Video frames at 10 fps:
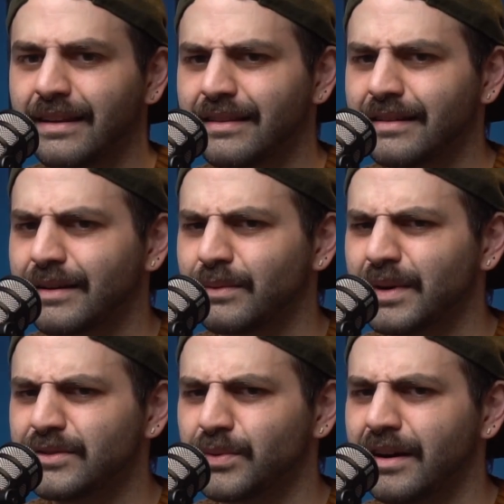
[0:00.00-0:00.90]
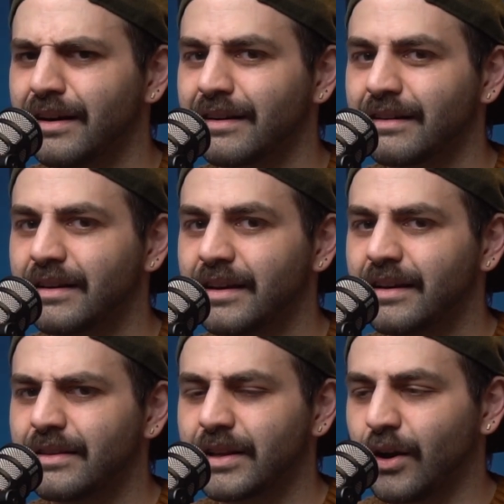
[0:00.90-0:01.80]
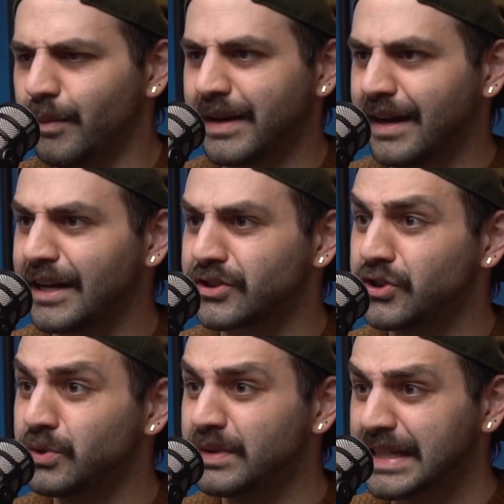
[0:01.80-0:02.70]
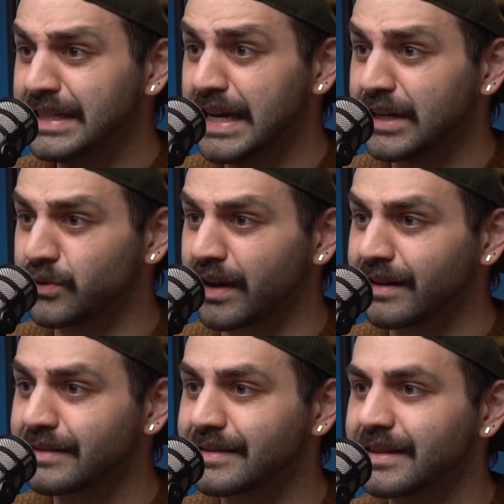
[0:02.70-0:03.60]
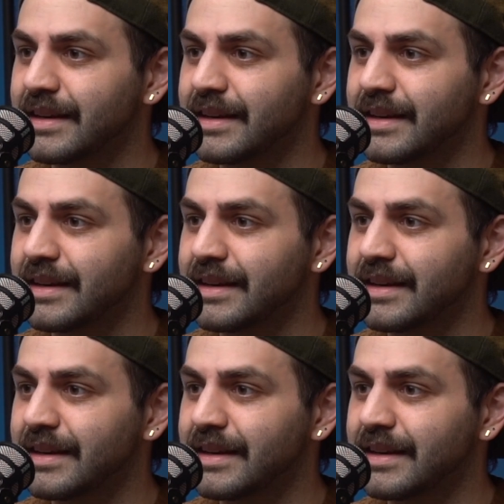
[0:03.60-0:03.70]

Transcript: And they're like, "What's wrong?" They're like, "Oh my gosh, you did take drugs."